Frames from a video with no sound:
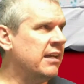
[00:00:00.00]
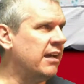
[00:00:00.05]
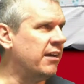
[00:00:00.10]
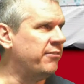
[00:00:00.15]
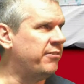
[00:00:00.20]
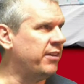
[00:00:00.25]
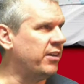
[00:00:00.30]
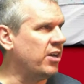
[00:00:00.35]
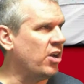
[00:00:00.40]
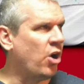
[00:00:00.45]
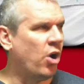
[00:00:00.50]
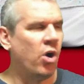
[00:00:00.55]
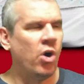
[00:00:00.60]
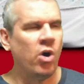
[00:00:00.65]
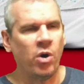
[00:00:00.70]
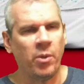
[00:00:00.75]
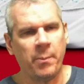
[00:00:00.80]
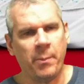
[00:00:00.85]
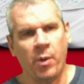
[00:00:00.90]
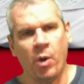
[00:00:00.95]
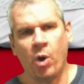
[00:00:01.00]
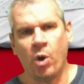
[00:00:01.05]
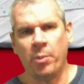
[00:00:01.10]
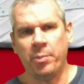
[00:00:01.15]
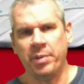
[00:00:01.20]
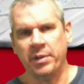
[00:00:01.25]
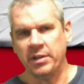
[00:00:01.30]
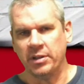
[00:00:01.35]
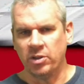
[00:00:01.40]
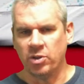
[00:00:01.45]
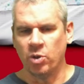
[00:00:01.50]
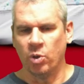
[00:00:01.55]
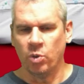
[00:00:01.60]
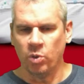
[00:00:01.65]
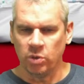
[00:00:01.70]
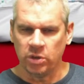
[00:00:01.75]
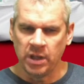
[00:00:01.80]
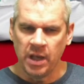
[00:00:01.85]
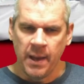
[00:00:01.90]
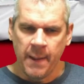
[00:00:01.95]
A very hot popping
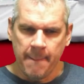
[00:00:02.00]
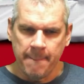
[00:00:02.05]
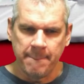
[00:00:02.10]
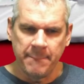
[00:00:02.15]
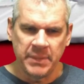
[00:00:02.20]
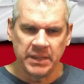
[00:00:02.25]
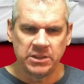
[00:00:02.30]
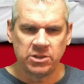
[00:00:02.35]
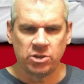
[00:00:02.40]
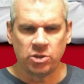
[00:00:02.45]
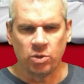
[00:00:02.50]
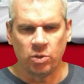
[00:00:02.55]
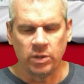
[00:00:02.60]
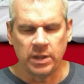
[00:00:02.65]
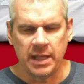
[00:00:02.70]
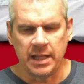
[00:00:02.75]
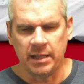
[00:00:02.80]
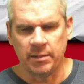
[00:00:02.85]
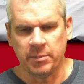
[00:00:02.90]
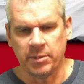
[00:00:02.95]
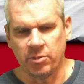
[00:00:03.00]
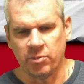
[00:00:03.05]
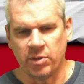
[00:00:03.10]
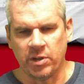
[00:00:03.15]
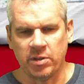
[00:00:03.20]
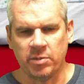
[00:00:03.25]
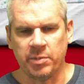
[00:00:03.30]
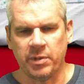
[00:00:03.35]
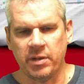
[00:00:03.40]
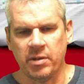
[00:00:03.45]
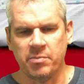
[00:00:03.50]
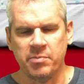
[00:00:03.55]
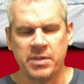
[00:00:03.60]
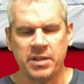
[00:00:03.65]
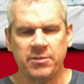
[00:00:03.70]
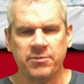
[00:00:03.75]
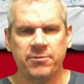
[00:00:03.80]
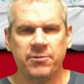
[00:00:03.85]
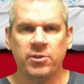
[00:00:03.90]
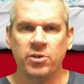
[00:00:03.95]
gold midsole element around about the
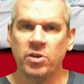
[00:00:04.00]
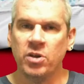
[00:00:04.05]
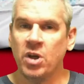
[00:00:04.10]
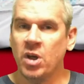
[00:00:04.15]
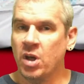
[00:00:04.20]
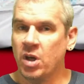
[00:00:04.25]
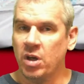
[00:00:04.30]
midfoot